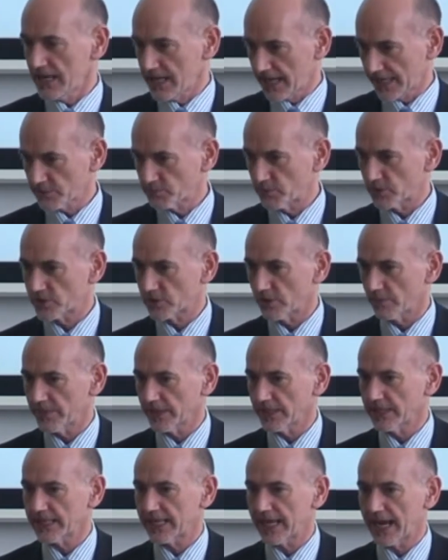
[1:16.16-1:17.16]
let's put
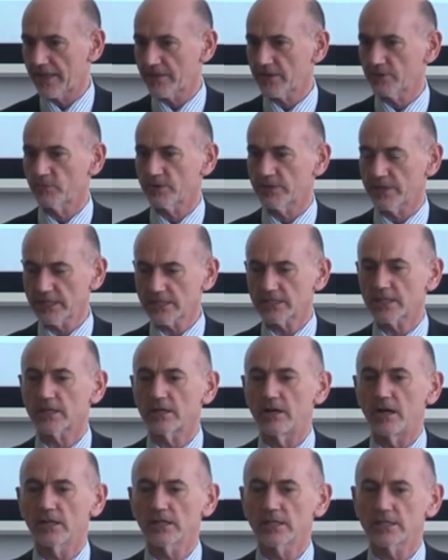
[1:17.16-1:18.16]
something together within the
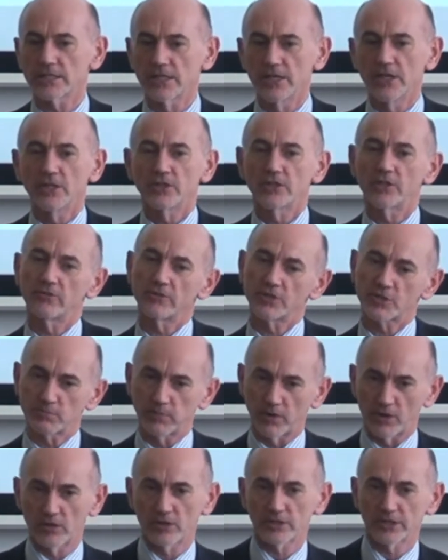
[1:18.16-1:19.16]
college to
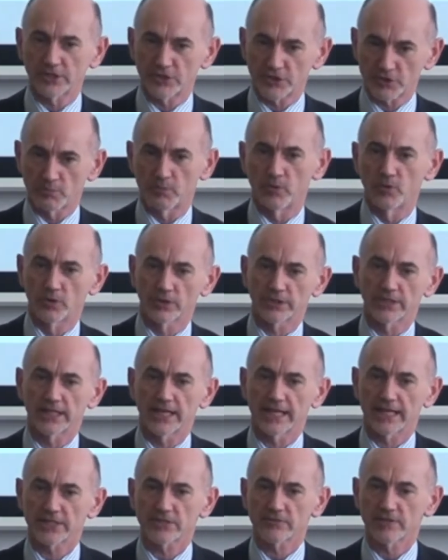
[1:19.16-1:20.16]
respond and to support the
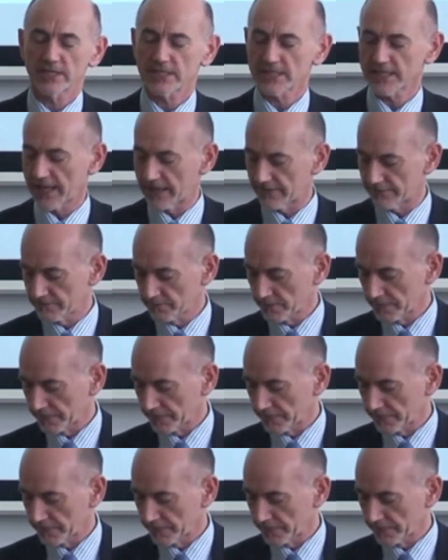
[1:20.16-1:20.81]
lecturing staff.